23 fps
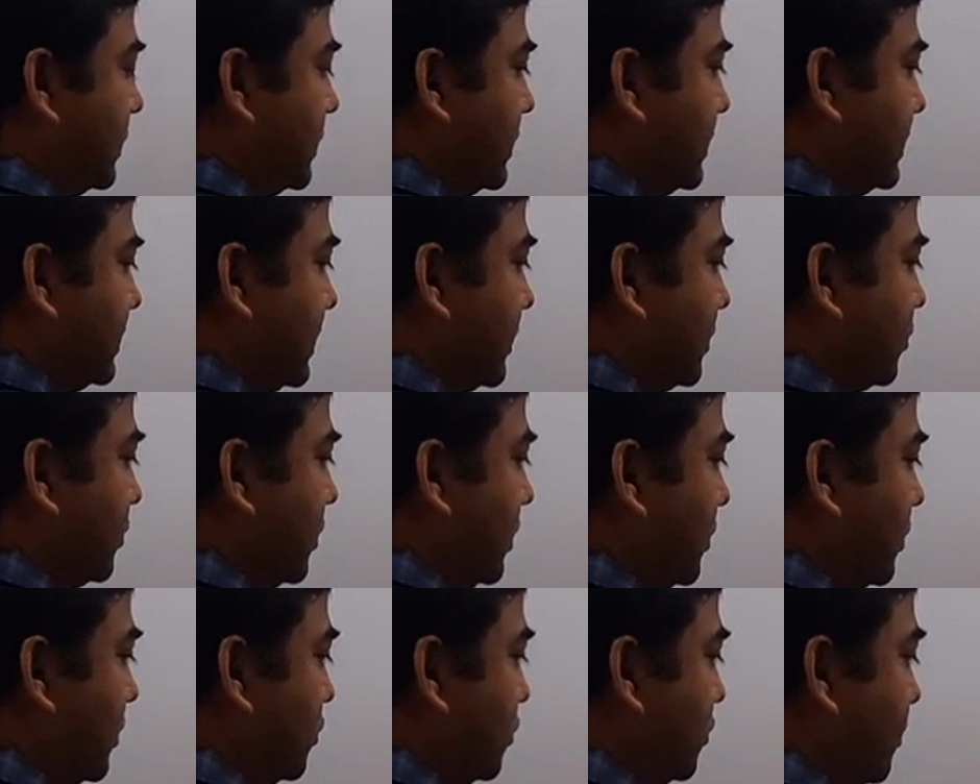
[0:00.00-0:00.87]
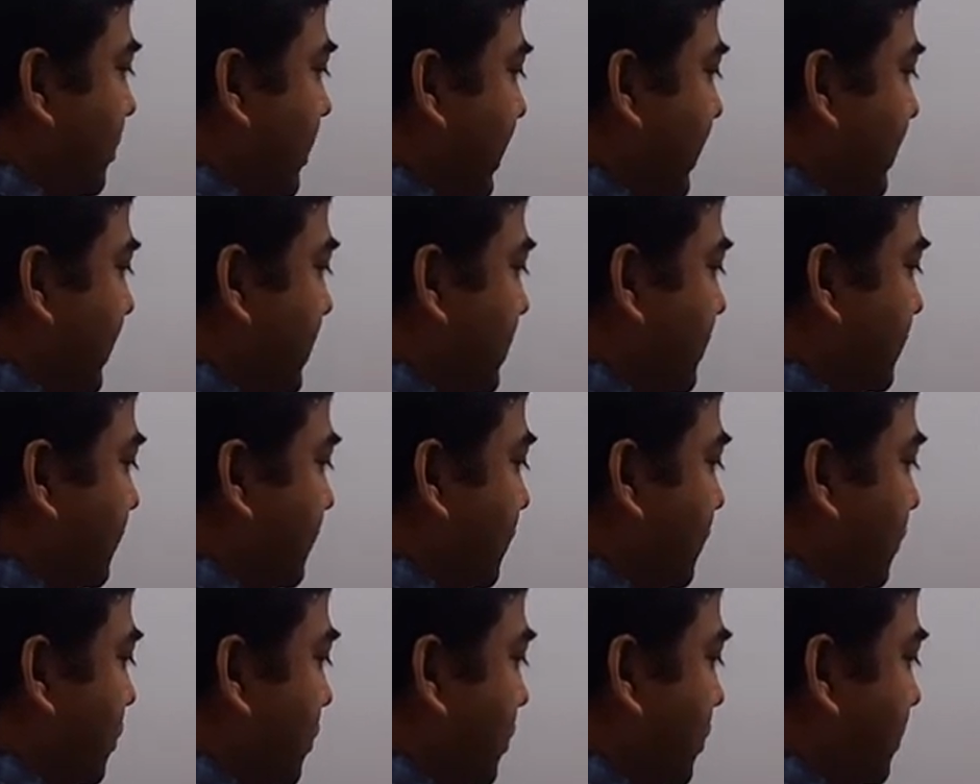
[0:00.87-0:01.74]
is equal to minus
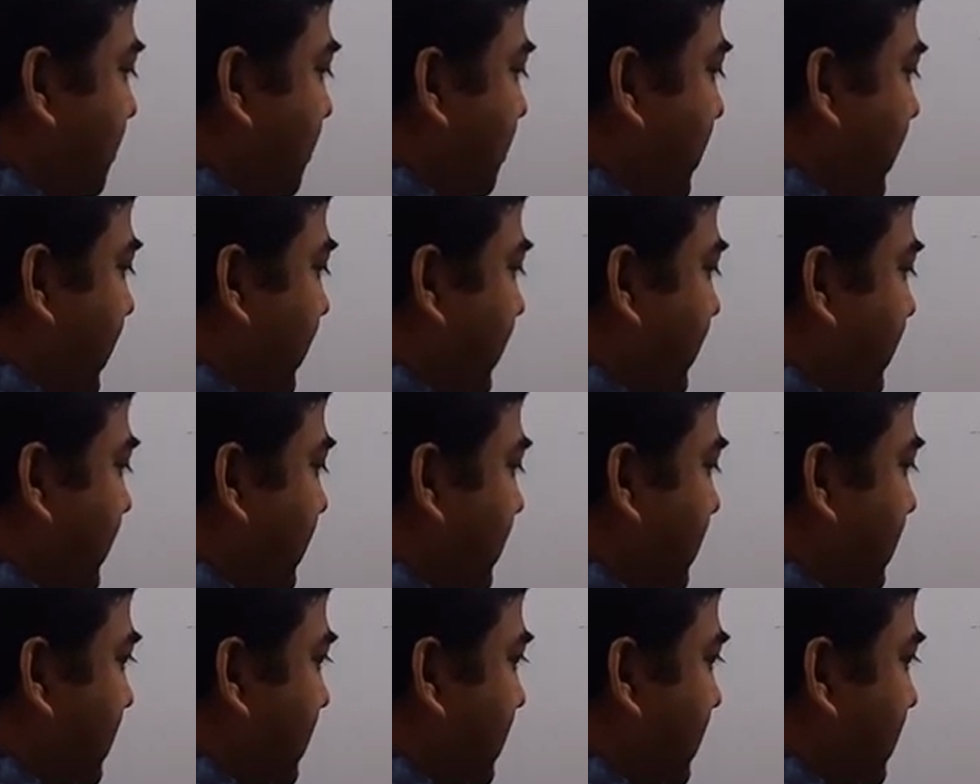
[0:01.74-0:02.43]
4 pi